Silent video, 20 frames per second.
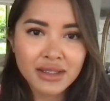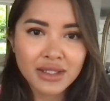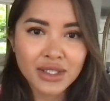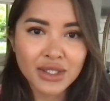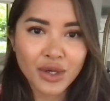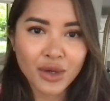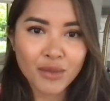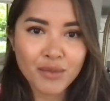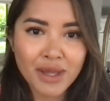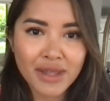
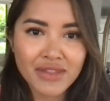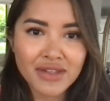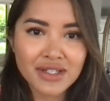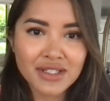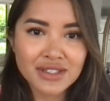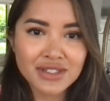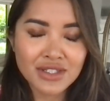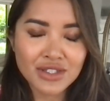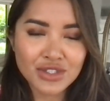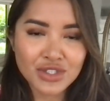made the
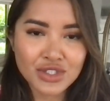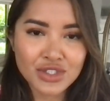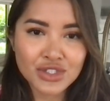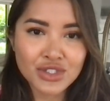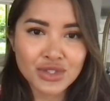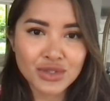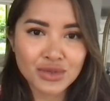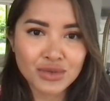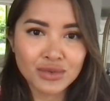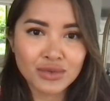decision
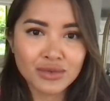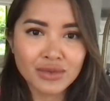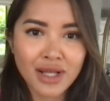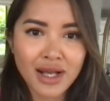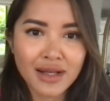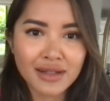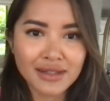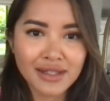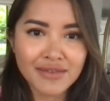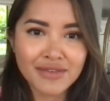to
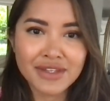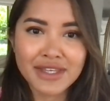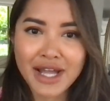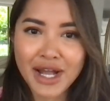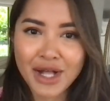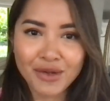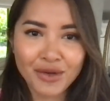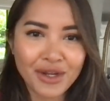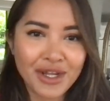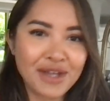leave the
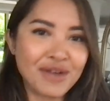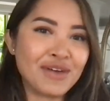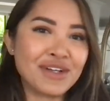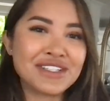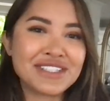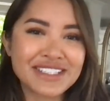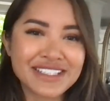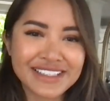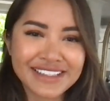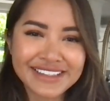gallery,
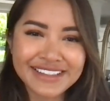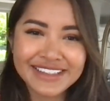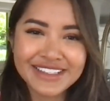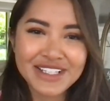which